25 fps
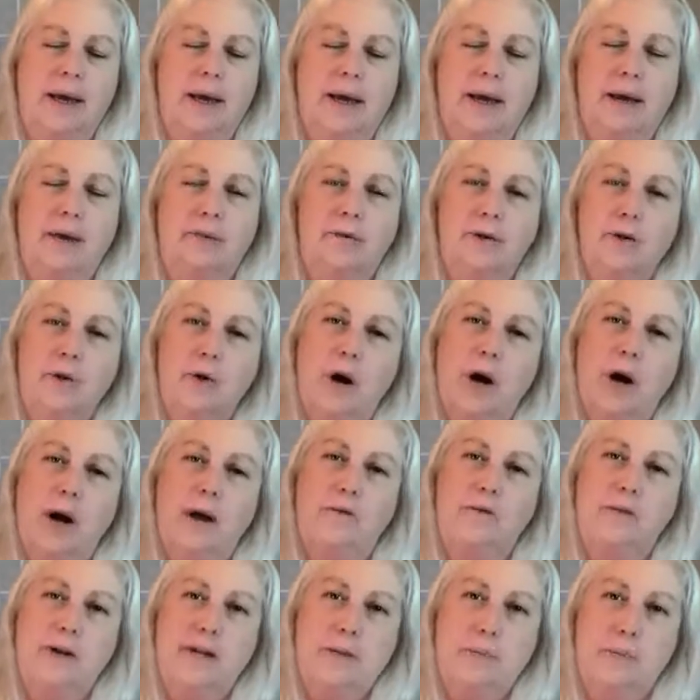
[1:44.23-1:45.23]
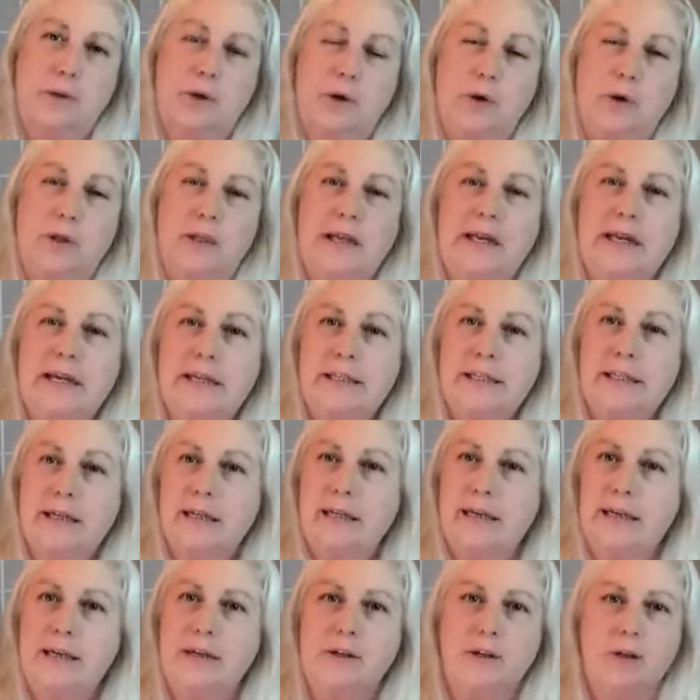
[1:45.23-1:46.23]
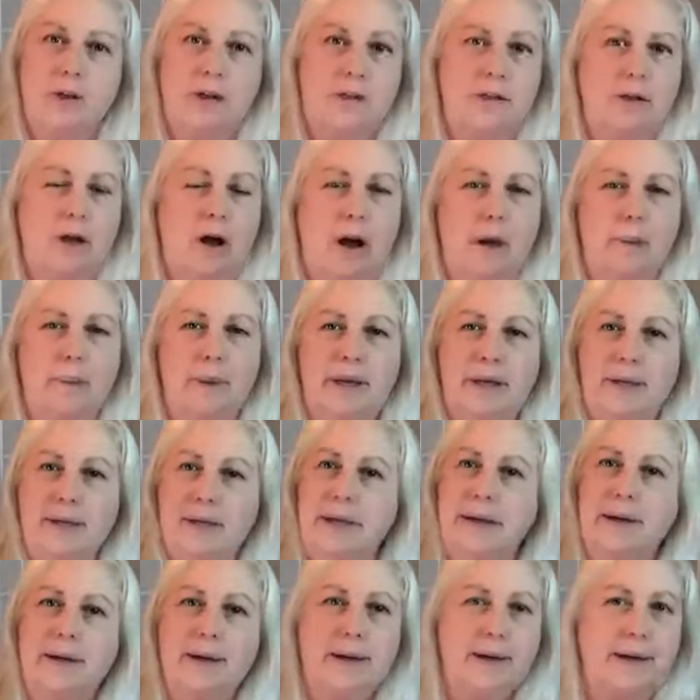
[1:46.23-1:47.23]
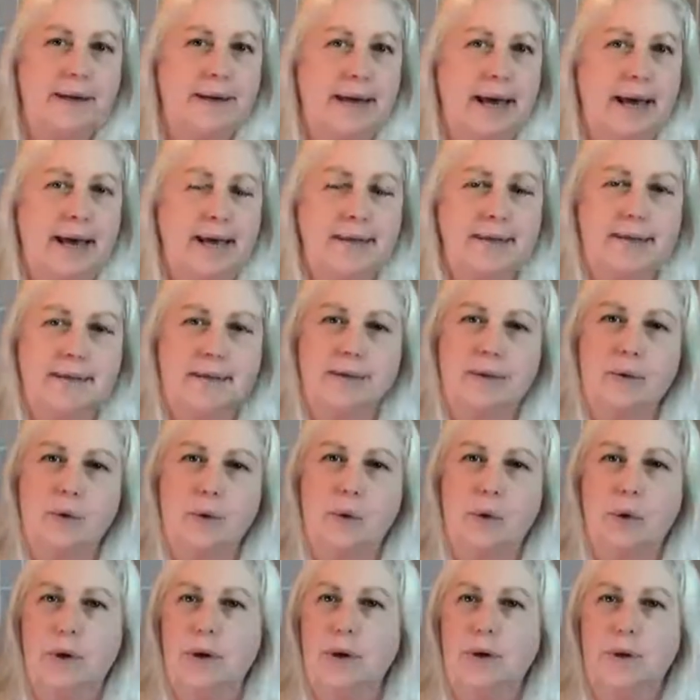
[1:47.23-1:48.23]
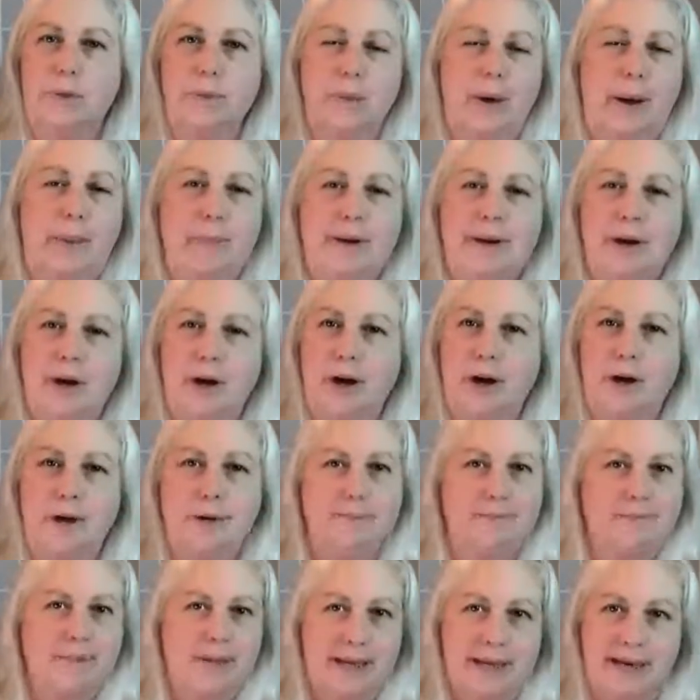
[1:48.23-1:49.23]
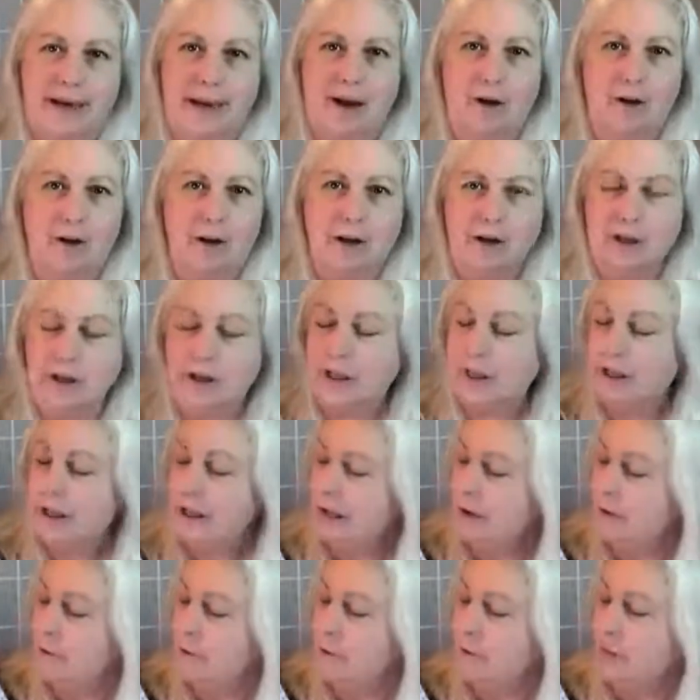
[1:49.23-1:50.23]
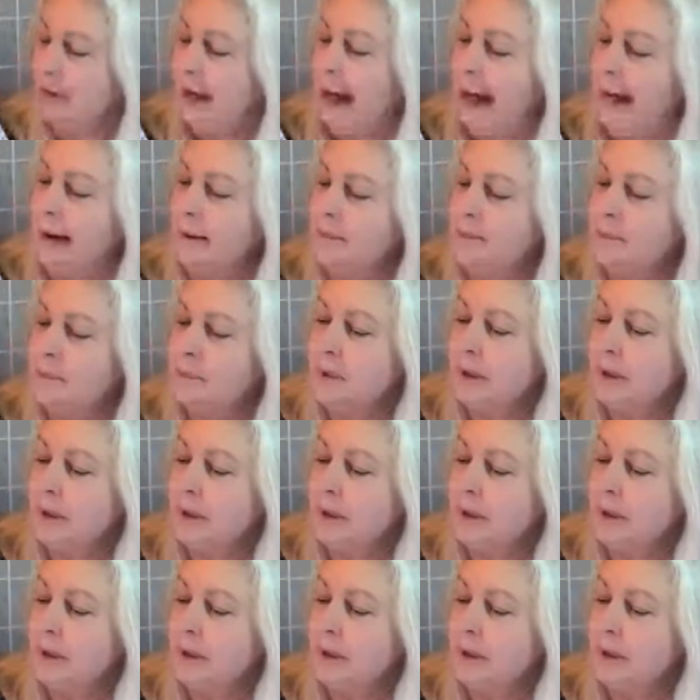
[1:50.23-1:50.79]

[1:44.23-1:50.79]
If you're on Facebook or LinkedIn, just comment yes or webinar, and I'll get you the link for that.